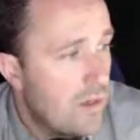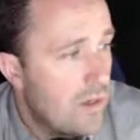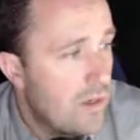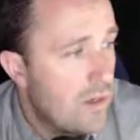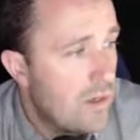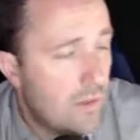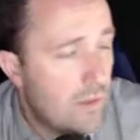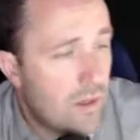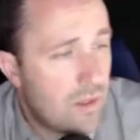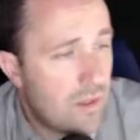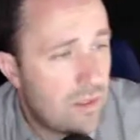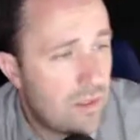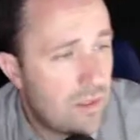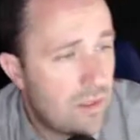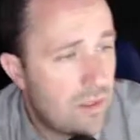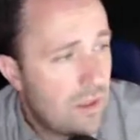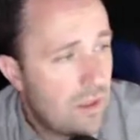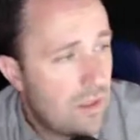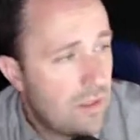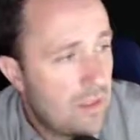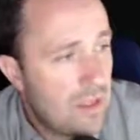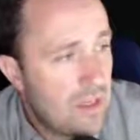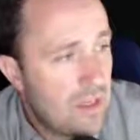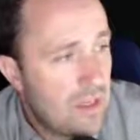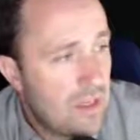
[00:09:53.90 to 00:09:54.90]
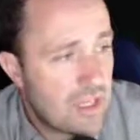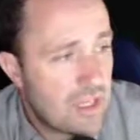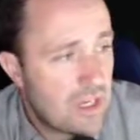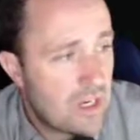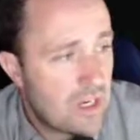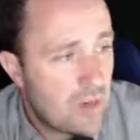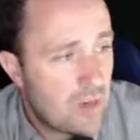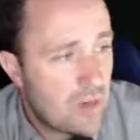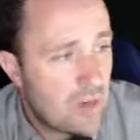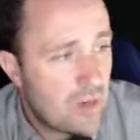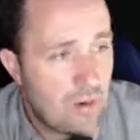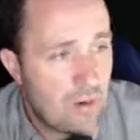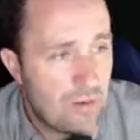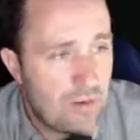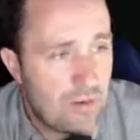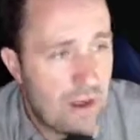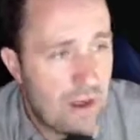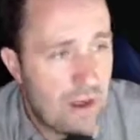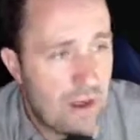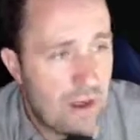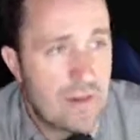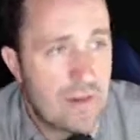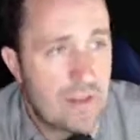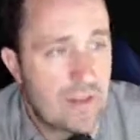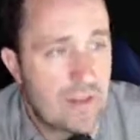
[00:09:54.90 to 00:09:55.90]
we do with things like
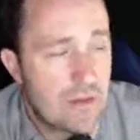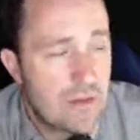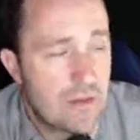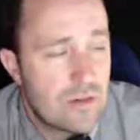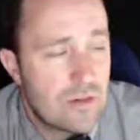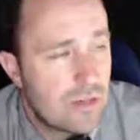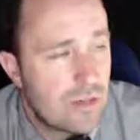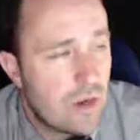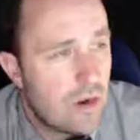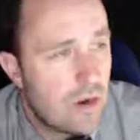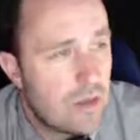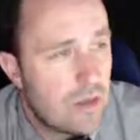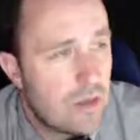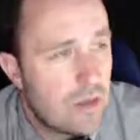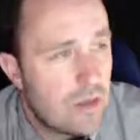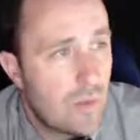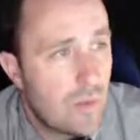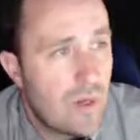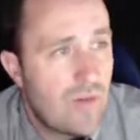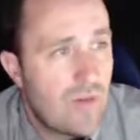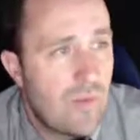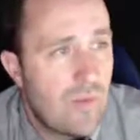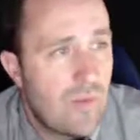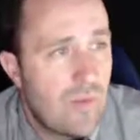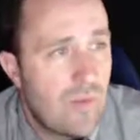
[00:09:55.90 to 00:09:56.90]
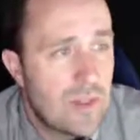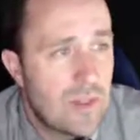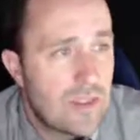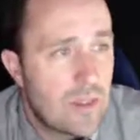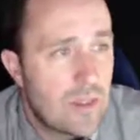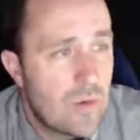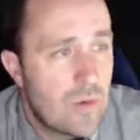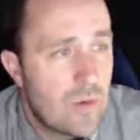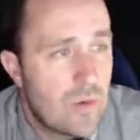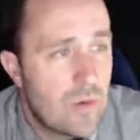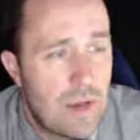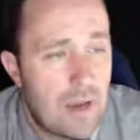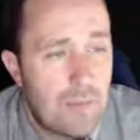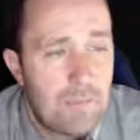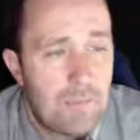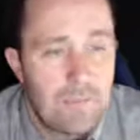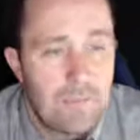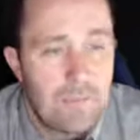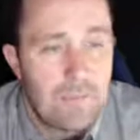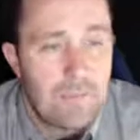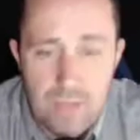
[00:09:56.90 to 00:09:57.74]
coronavirus or SARS or whatever when it's going out?